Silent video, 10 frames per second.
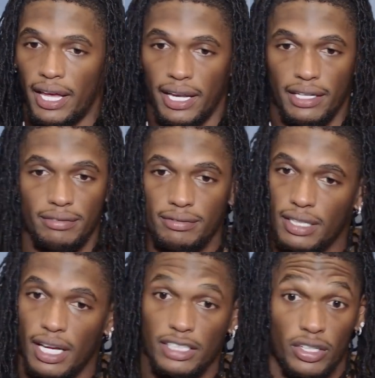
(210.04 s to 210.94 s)
and
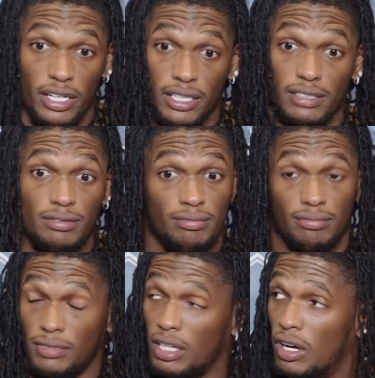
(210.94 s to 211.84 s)
I try to,
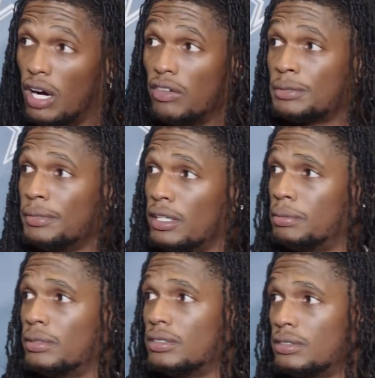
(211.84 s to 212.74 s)
you know, always be
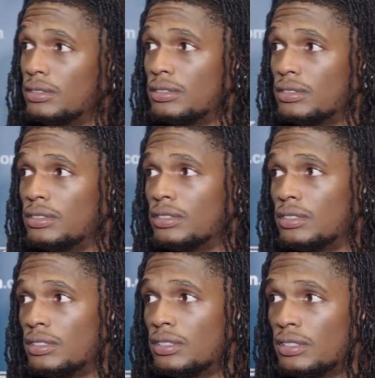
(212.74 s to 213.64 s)
open. Do you feel
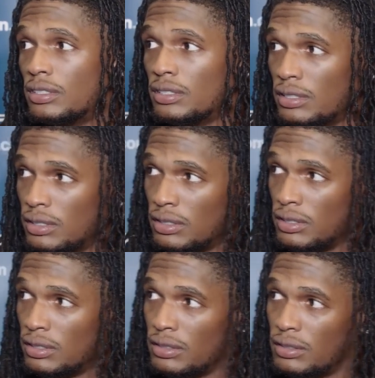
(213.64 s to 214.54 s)
like you've gotten better as a
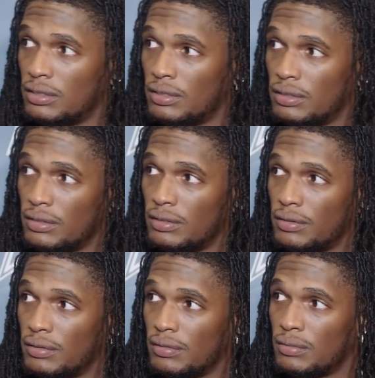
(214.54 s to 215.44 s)
receiver corps
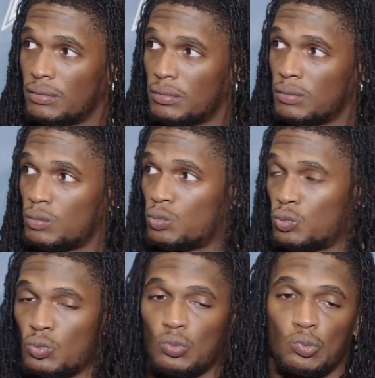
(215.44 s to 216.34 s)
at that
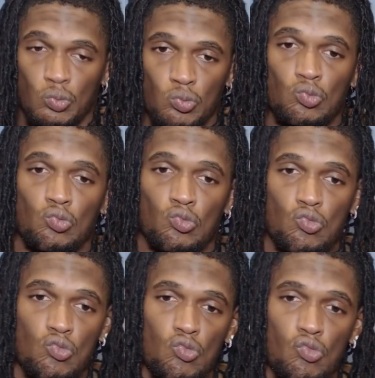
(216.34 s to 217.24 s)
in terms of after
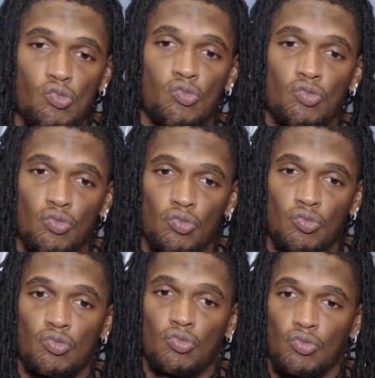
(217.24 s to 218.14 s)
the 2.3 seconds
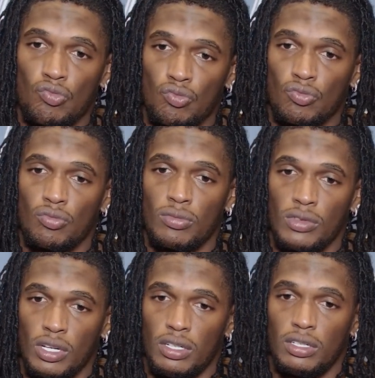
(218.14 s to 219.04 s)
since the season began,
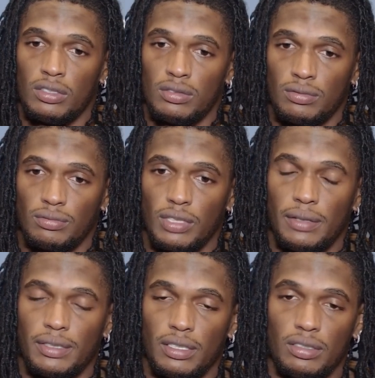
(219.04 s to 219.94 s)
and if so, how so?
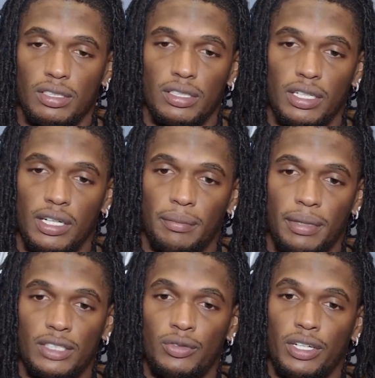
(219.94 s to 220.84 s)
Absolutely, um,
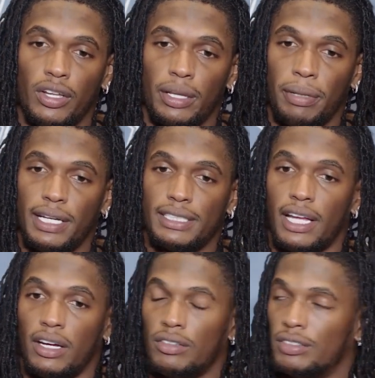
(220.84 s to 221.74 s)
because we know the play is
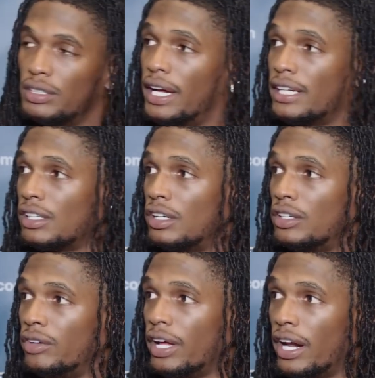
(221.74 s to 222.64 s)
not over. Dak's going to
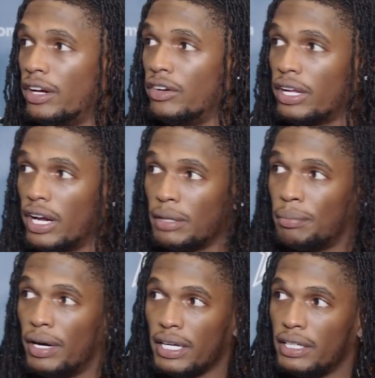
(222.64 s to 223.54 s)
do what he got to do to get out the
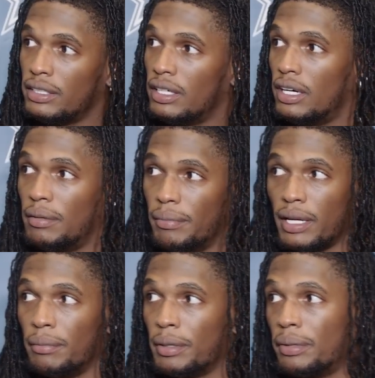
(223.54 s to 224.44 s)
pocket, um,
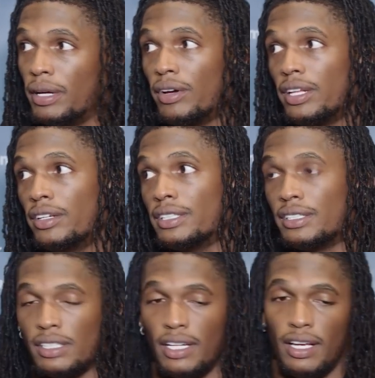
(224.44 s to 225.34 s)
make a big play, whether
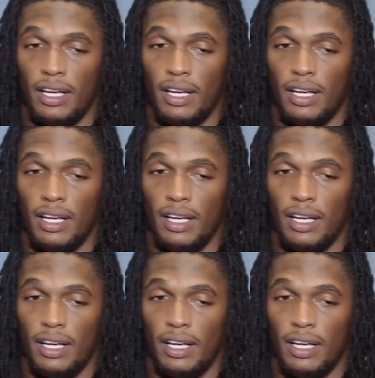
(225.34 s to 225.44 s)
it's